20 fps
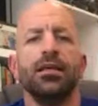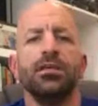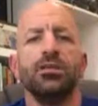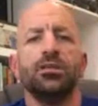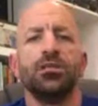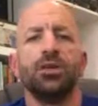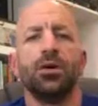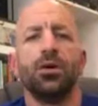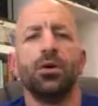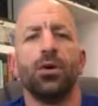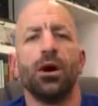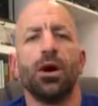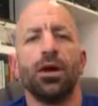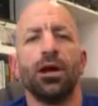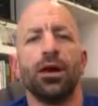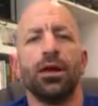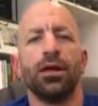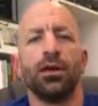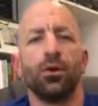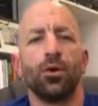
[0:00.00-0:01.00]
So
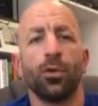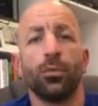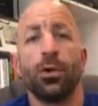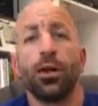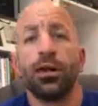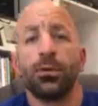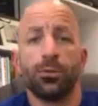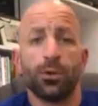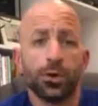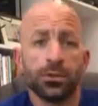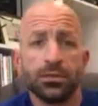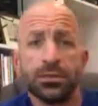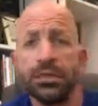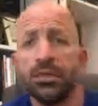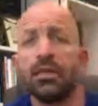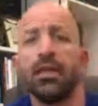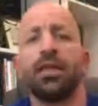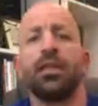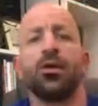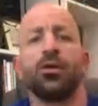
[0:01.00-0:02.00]
incorporate a
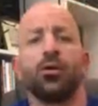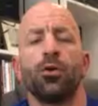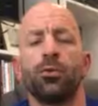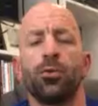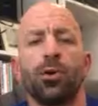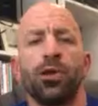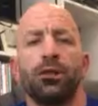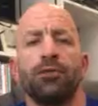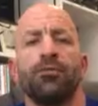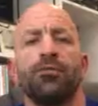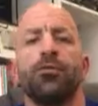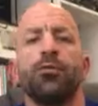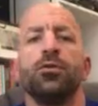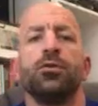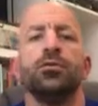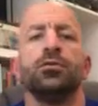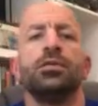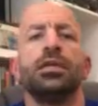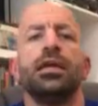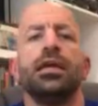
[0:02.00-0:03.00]
protein and incorporate a
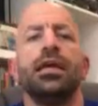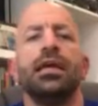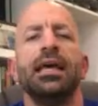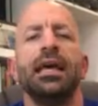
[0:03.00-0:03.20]
fruit.